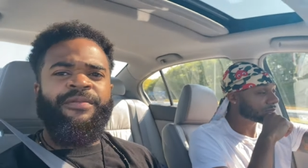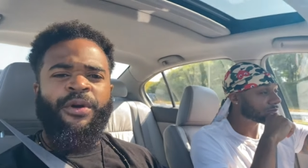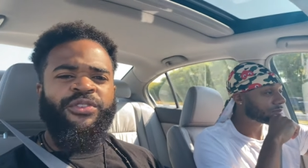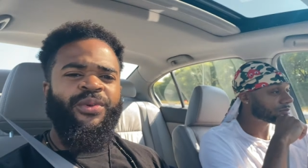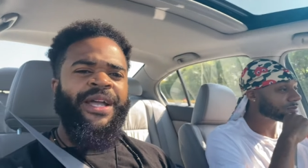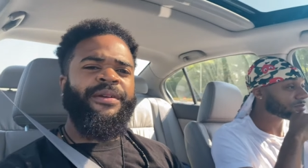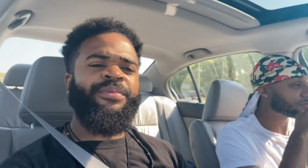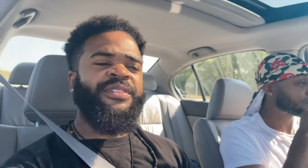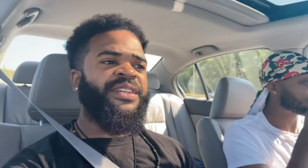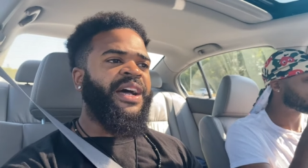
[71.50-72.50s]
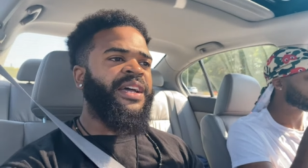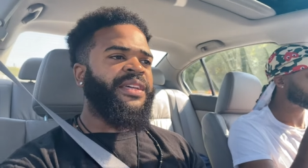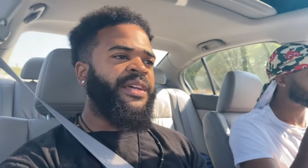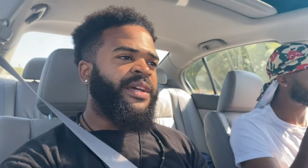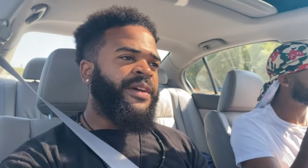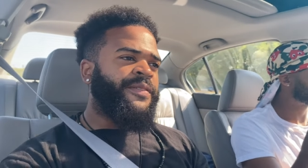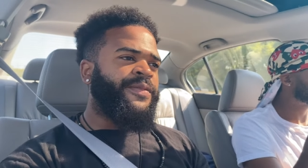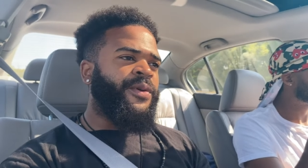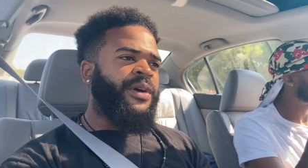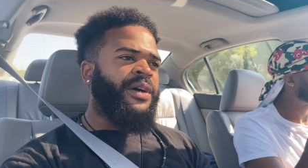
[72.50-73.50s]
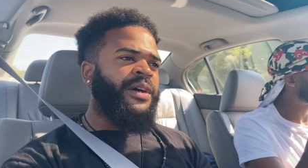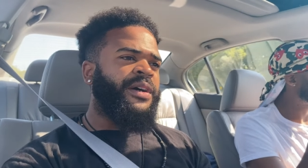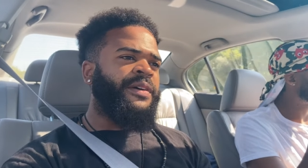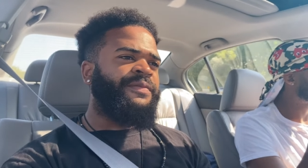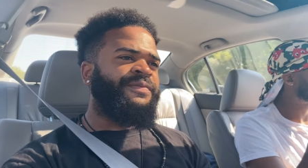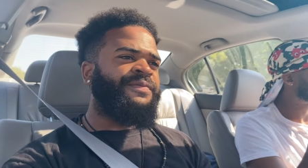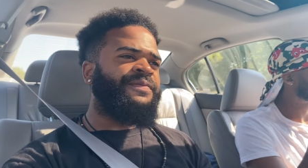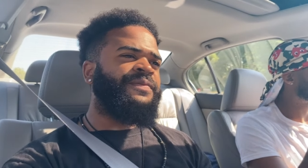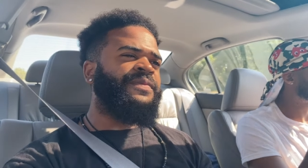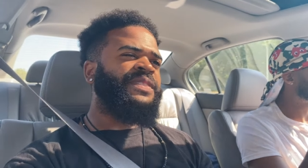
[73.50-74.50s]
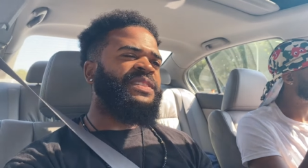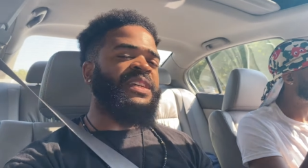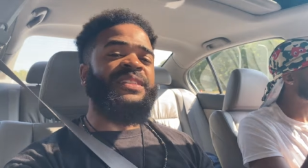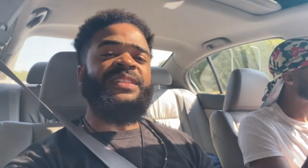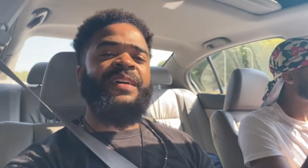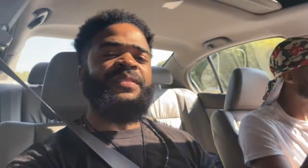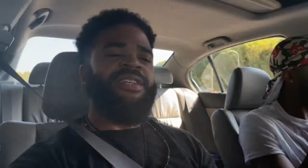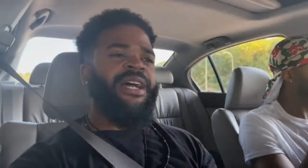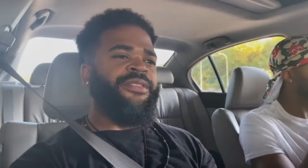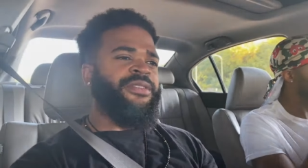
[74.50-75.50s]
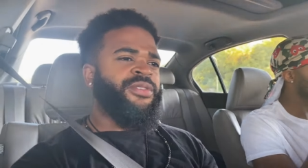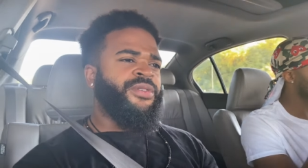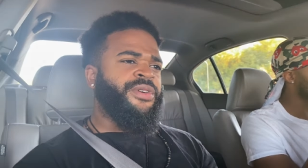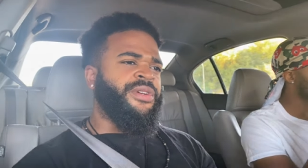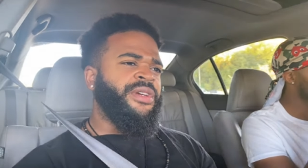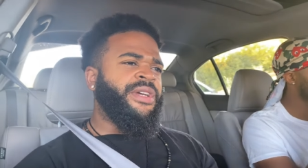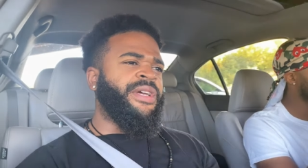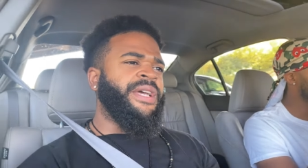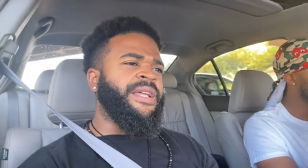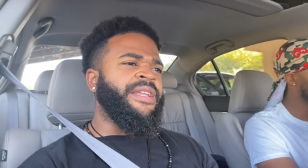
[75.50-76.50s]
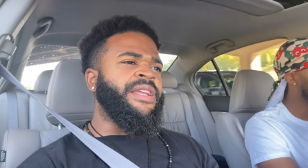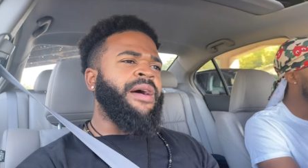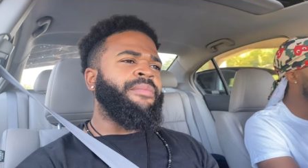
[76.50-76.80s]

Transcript: Volkswagen Passat for uh, six seventy out the door, and then I